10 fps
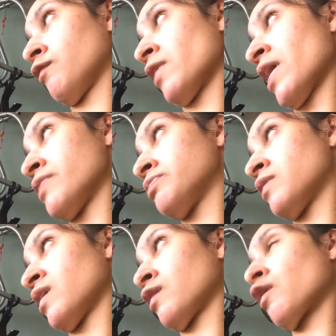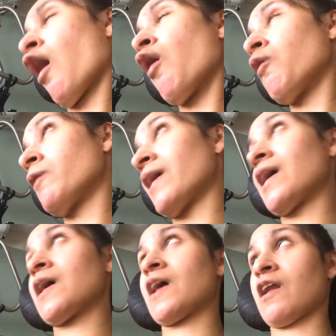with
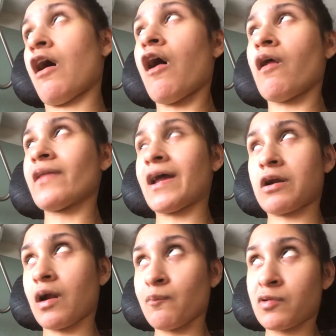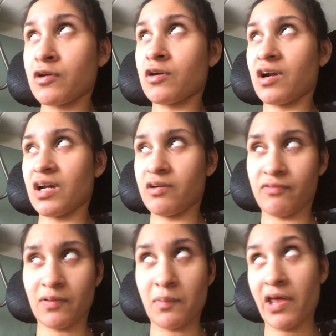coding and all that computer
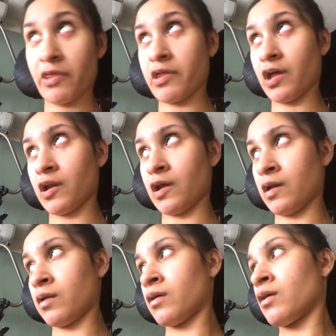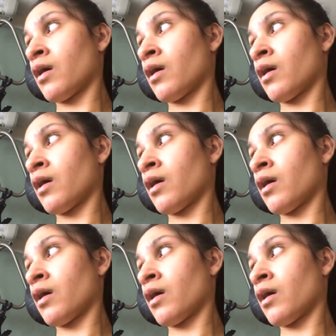information and